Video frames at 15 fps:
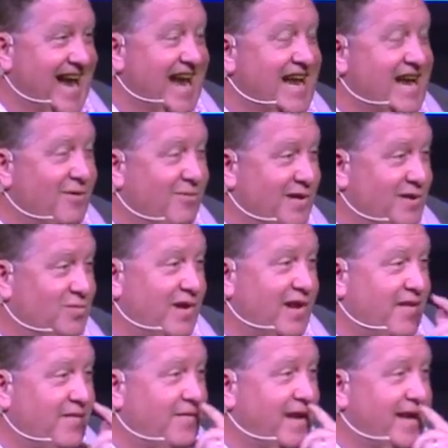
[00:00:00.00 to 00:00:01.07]
And here was one of
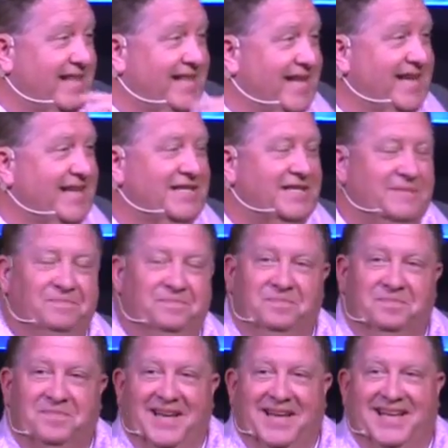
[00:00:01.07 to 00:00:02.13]
the funny things,
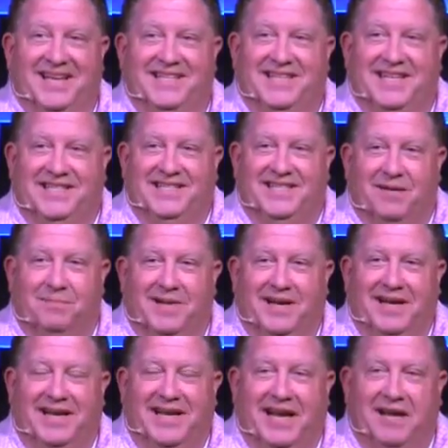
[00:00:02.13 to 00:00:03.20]
is that
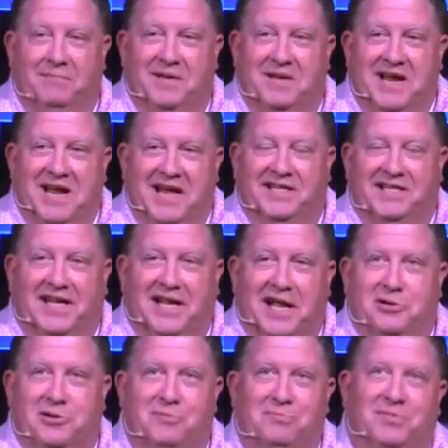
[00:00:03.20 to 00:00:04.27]
somebody came and said, I
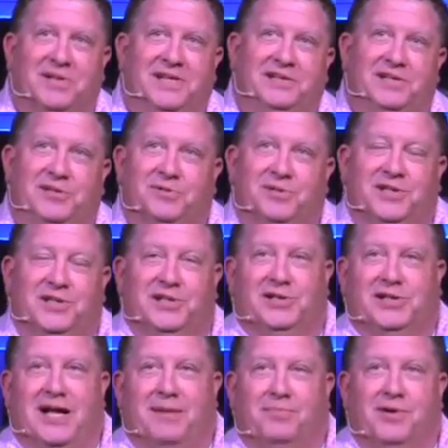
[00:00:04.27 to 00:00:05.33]
couldn't believe that you were
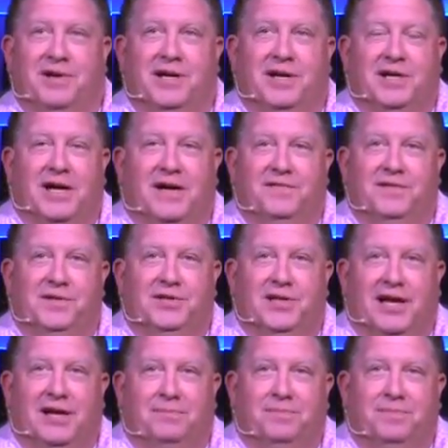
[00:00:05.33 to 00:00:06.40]
still operating a coffee
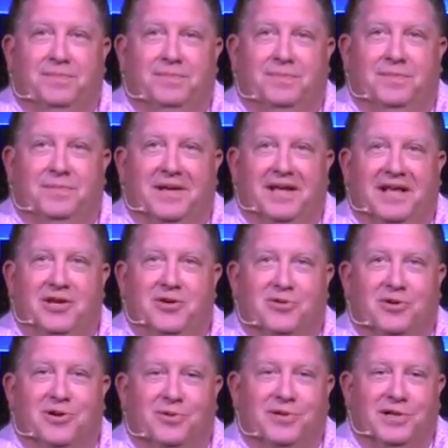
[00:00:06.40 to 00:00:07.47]
shop and you were
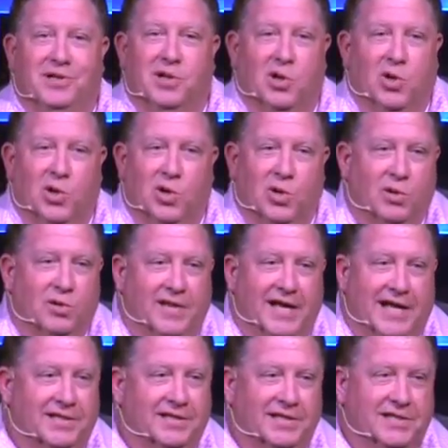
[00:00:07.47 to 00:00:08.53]
going in the hole
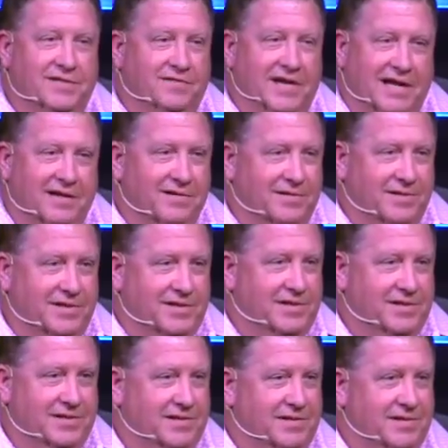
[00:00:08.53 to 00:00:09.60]
thousands of dollars,